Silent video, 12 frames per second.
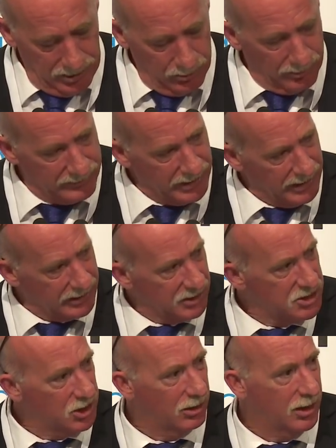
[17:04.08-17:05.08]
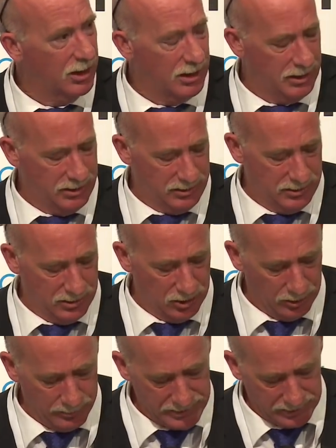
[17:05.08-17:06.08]
We've taken a tired,
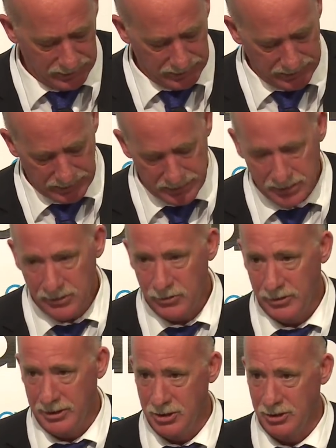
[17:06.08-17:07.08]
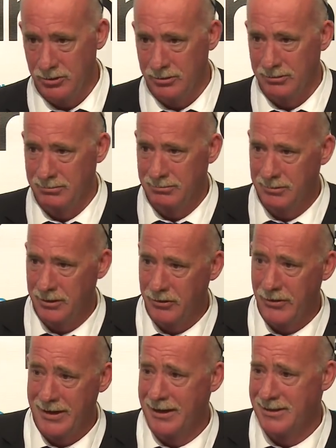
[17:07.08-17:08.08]
obsolete, traditional
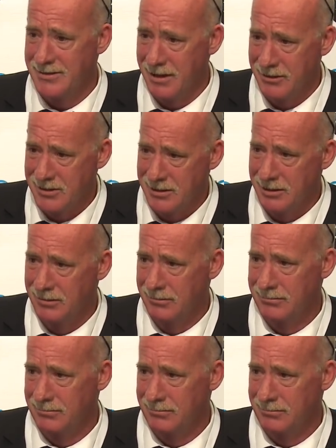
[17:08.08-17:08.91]
granddad's RSL